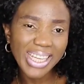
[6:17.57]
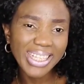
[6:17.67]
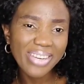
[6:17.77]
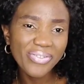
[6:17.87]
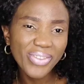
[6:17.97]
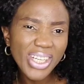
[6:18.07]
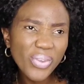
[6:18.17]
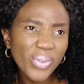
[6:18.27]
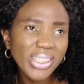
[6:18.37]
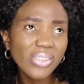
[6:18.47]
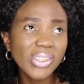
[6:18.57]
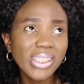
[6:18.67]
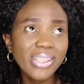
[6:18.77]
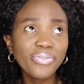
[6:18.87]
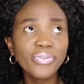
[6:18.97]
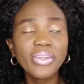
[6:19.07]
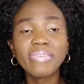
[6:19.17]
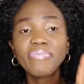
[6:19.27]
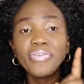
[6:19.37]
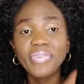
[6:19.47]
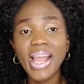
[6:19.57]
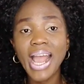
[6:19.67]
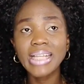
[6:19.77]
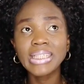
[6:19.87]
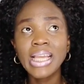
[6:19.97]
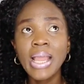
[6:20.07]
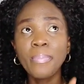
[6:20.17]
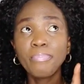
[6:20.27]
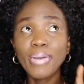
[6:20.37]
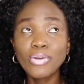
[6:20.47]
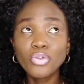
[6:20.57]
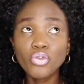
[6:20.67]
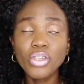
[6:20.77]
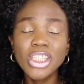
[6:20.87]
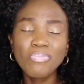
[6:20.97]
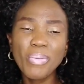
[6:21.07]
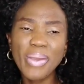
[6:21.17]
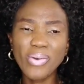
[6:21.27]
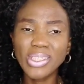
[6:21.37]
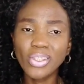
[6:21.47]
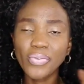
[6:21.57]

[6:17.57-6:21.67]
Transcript: and I really wanted to see if I had belt to it, maybe I'll sit up.